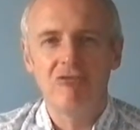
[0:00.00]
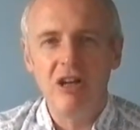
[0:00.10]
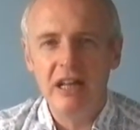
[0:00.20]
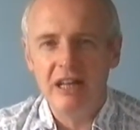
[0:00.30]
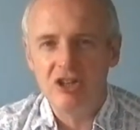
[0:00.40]

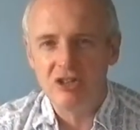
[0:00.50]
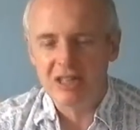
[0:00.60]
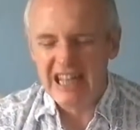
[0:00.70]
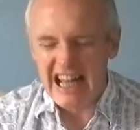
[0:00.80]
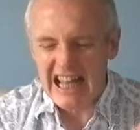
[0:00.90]
really
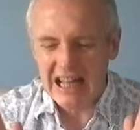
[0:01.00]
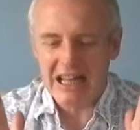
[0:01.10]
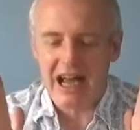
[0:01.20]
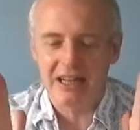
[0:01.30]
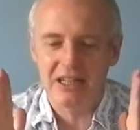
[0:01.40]
just uh,
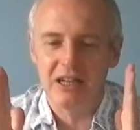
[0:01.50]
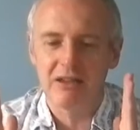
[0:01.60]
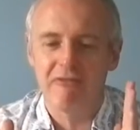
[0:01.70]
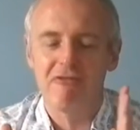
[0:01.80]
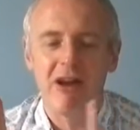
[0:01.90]
acting as
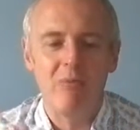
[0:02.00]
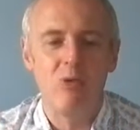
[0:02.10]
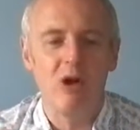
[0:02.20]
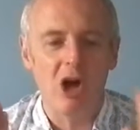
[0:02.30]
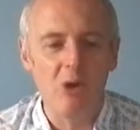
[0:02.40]
a
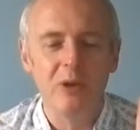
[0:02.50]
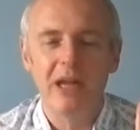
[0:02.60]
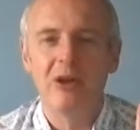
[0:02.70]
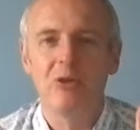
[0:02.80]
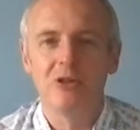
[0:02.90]
framework,
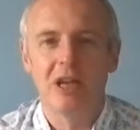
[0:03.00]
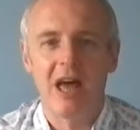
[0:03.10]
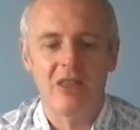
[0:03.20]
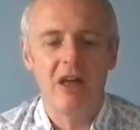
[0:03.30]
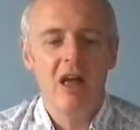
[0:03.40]
holding it all
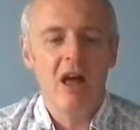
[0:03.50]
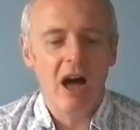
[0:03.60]
together,